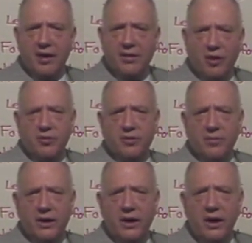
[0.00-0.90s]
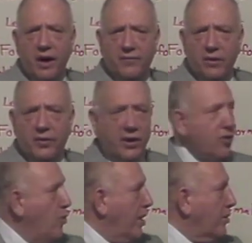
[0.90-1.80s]
in touch with me if there are
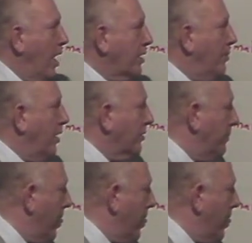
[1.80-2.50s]
things you want to talk about.